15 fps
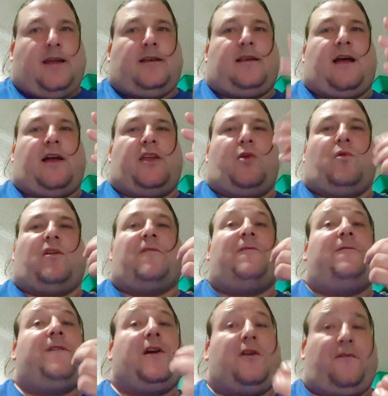Now, you want to
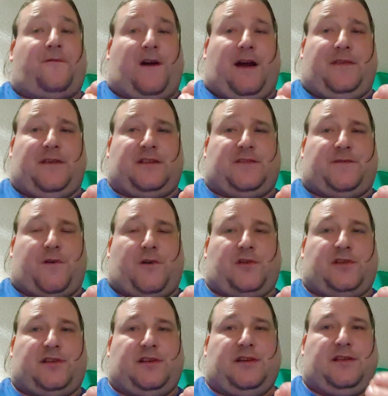verify this
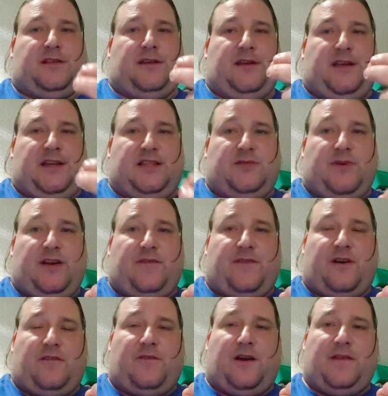first. Easy way to
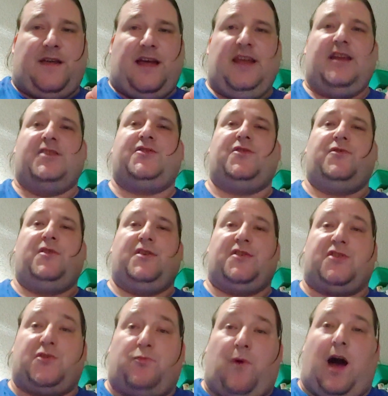verify that is to
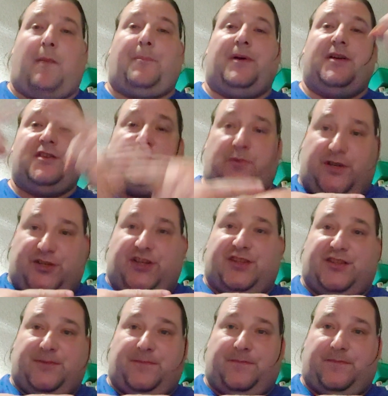swap
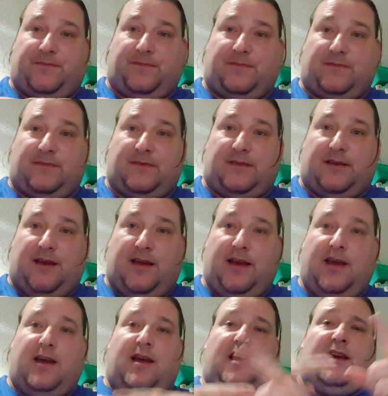switches. Okay?
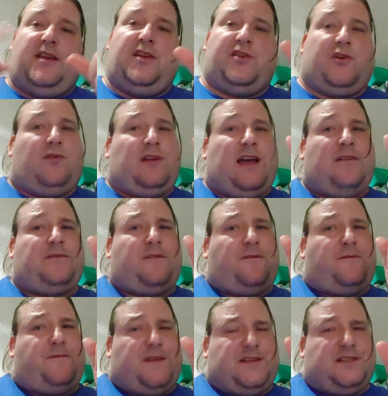You don't have to
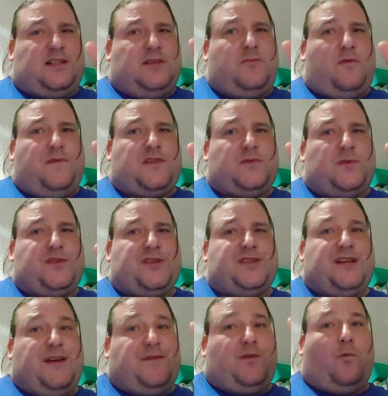physically move the switches.
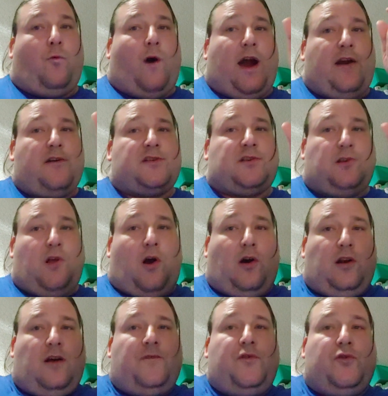If the wires are long
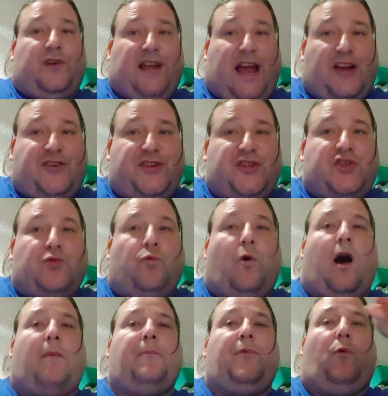enough, you can actually
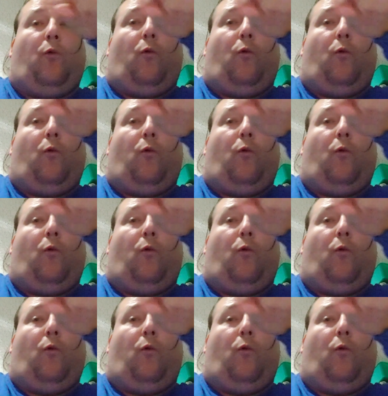swap the